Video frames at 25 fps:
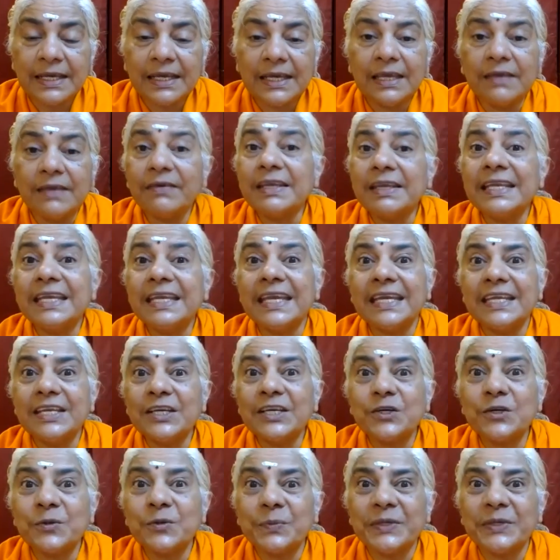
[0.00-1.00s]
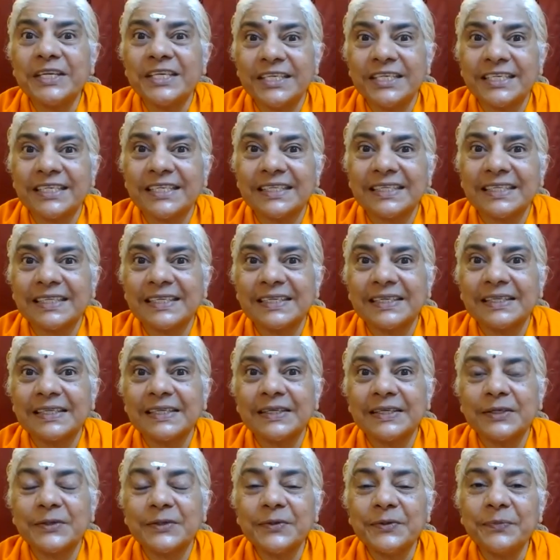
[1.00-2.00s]
Even Kena Upanishad,
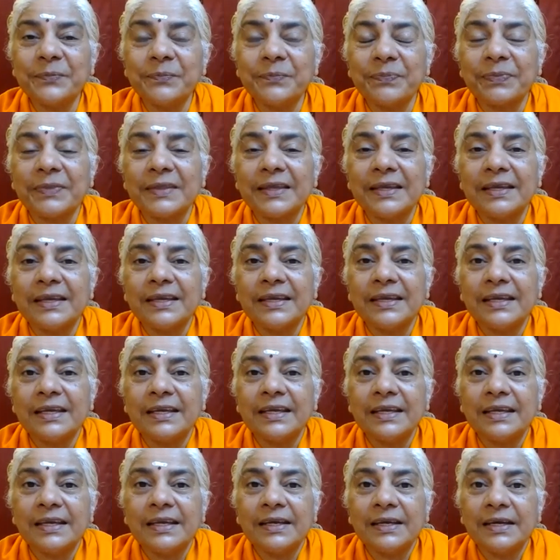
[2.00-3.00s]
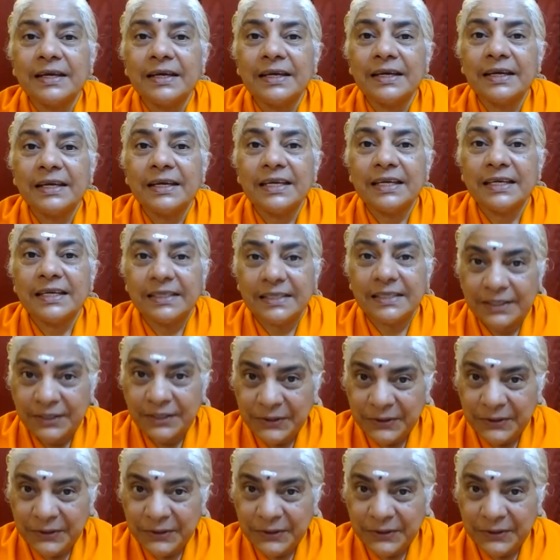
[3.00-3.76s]
the